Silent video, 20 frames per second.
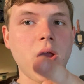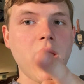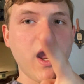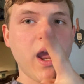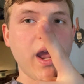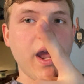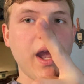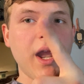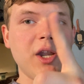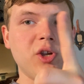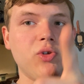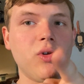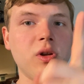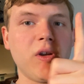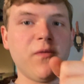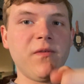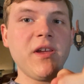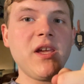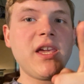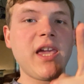and you can
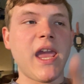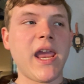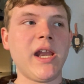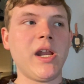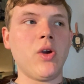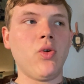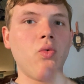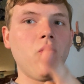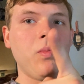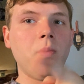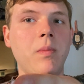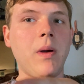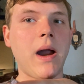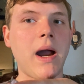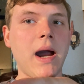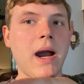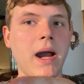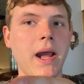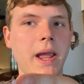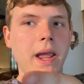defeat Kano
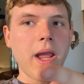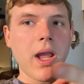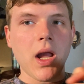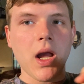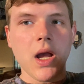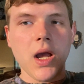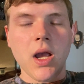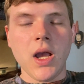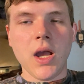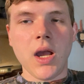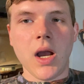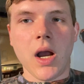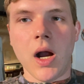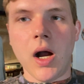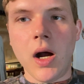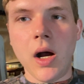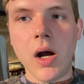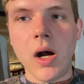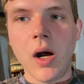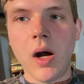by
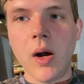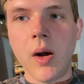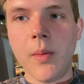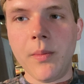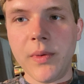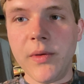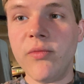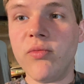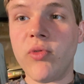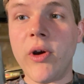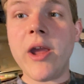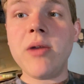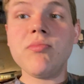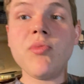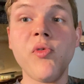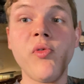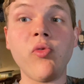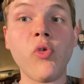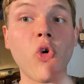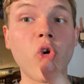be right
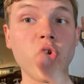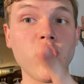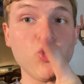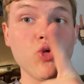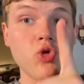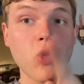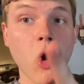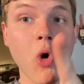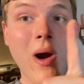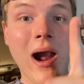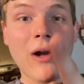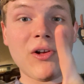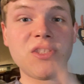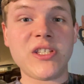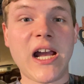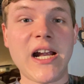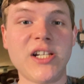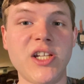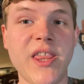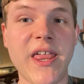before you go outside to